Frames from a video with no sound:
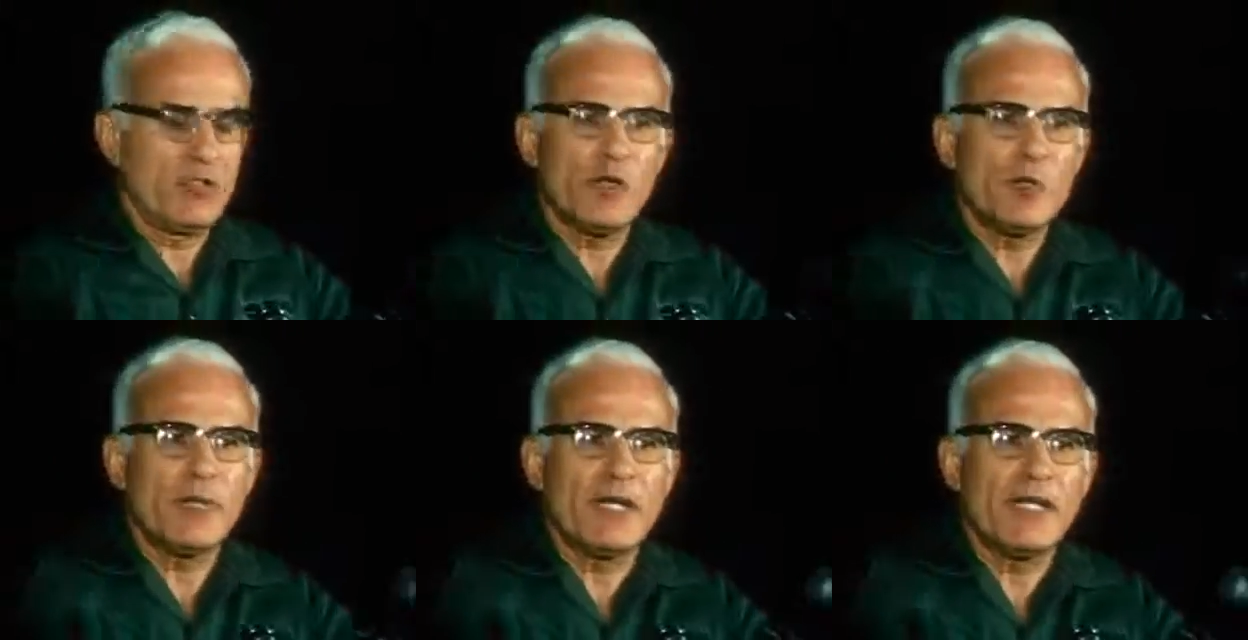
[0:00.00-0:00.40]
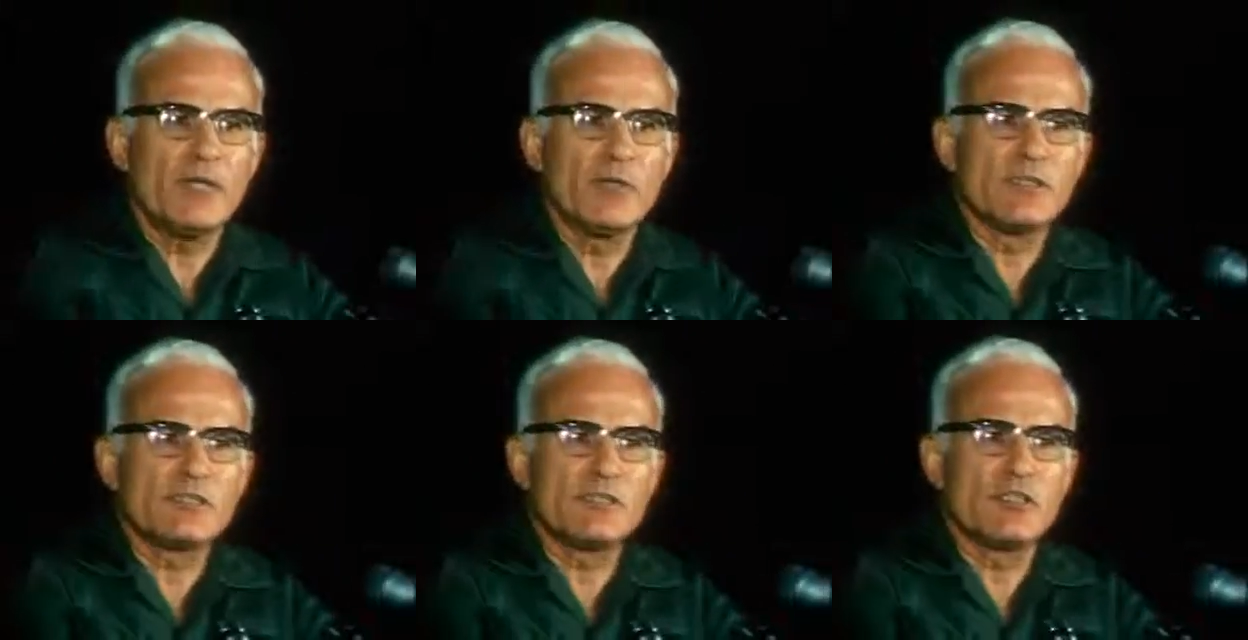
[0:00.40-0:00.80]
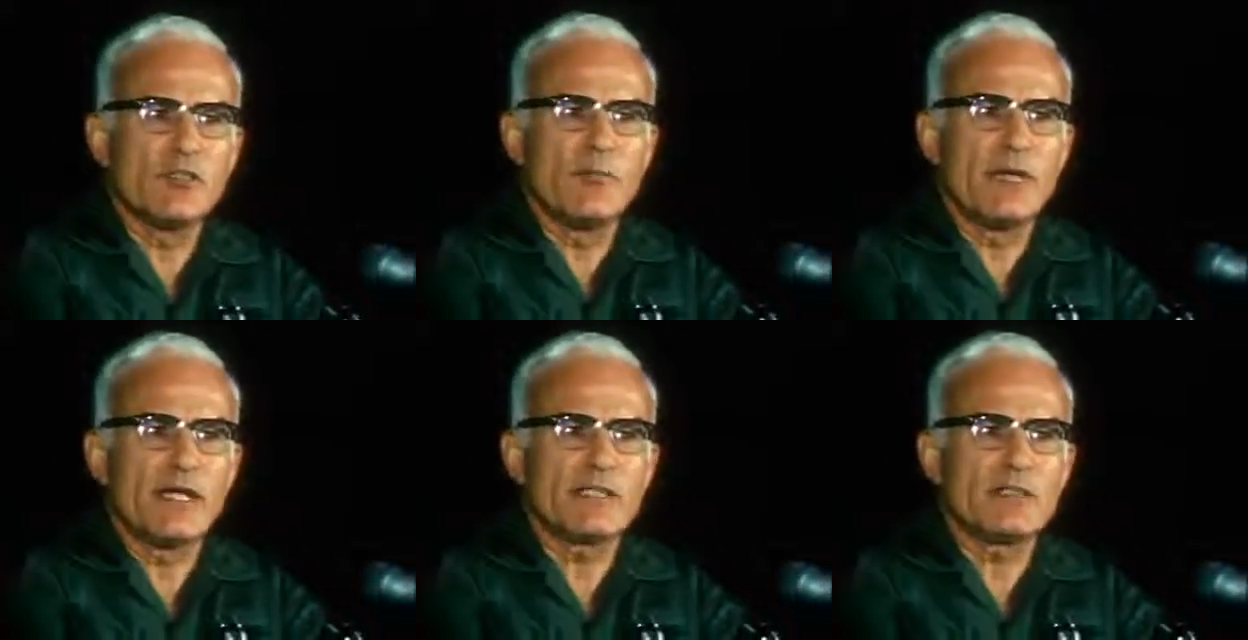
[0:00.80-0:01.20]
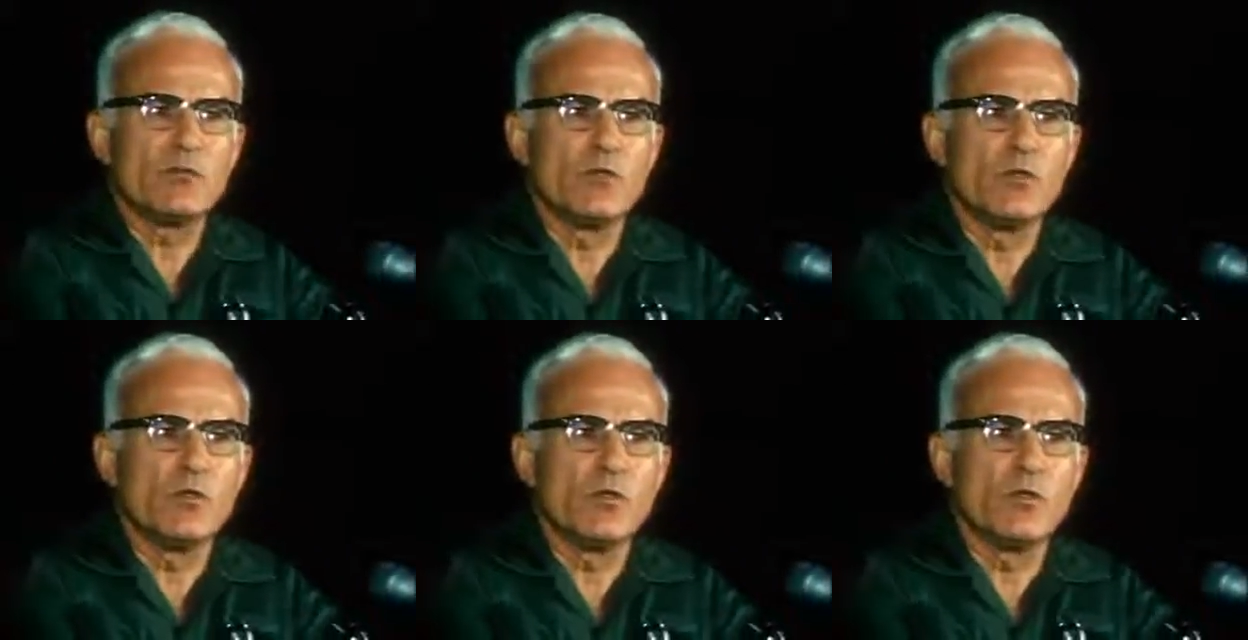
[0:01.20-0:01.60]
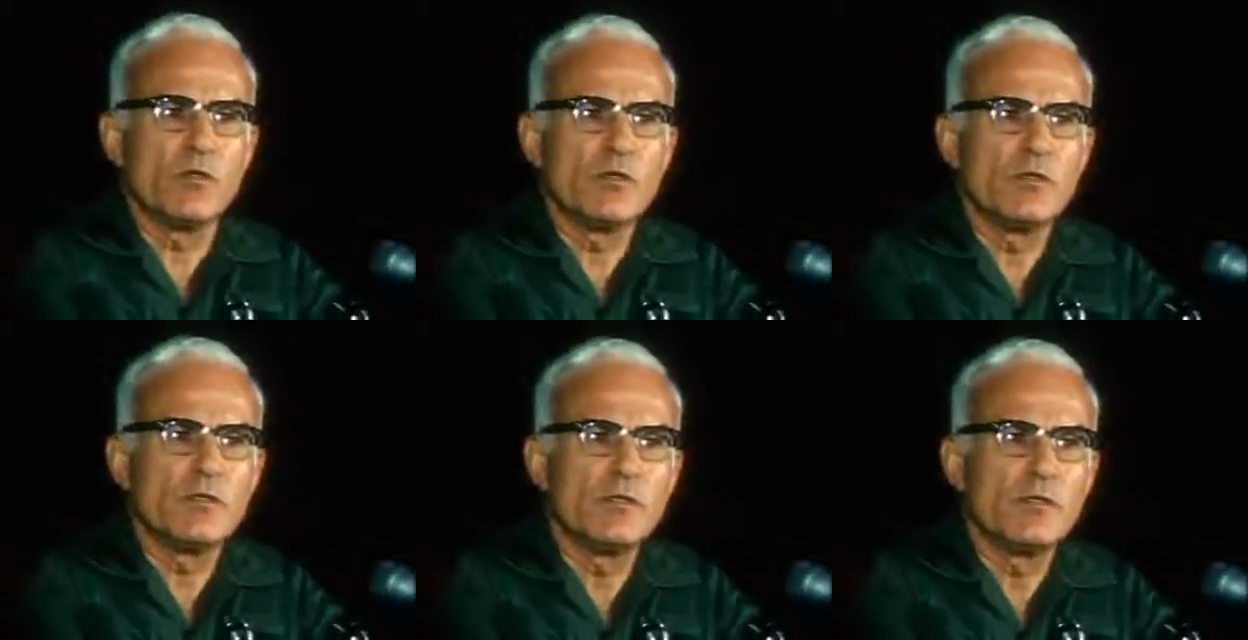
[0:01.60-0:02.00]
nobody wants to go back to war.
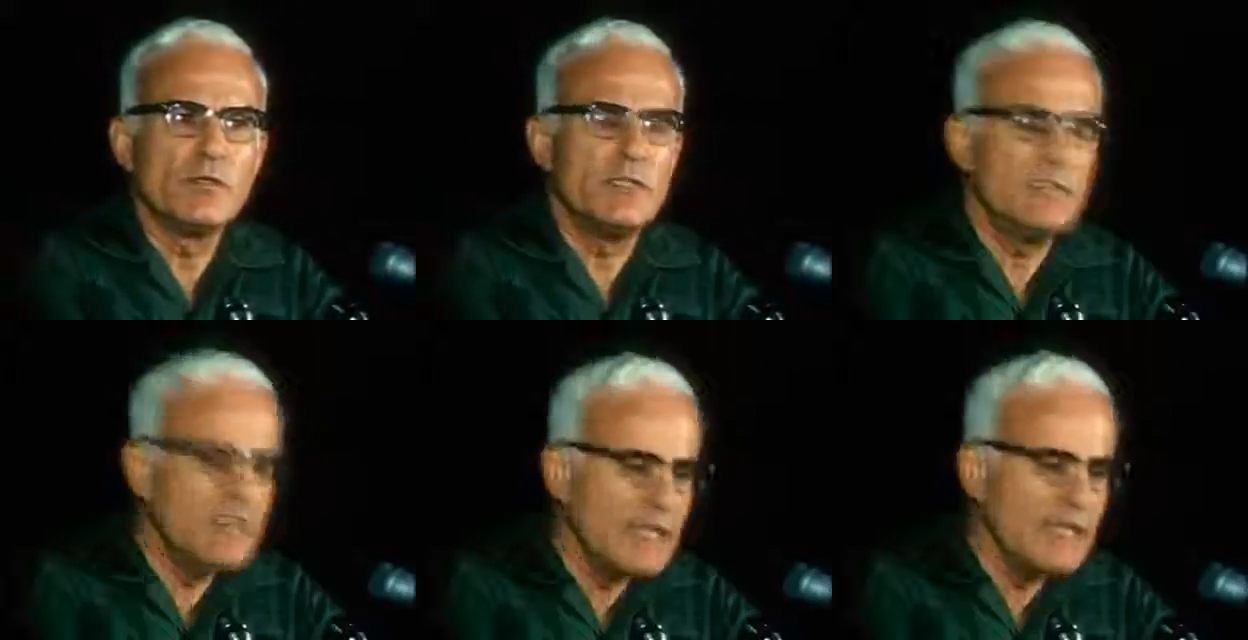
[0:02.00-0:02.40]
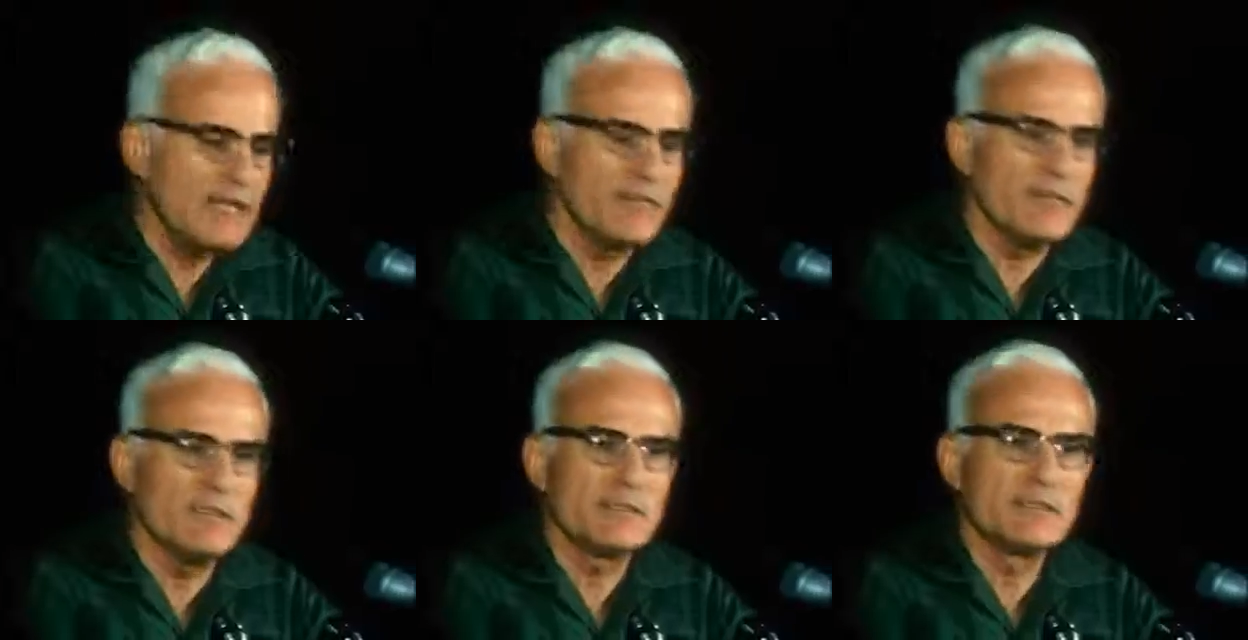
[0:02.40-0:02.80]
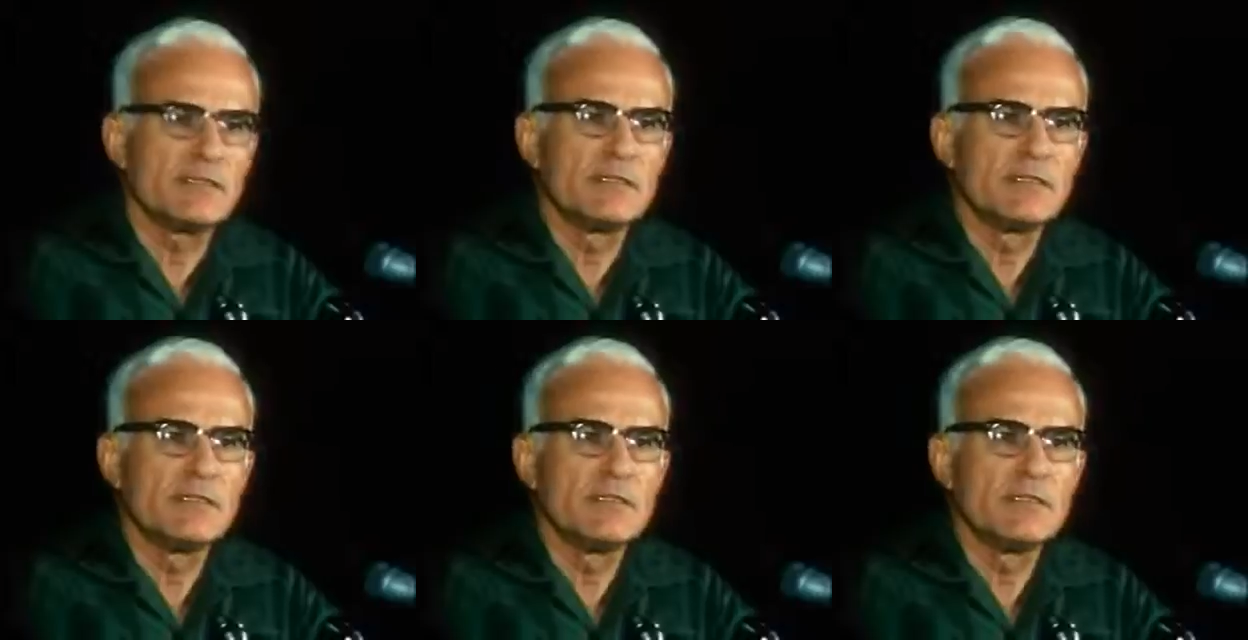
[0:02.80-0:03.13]
None of us.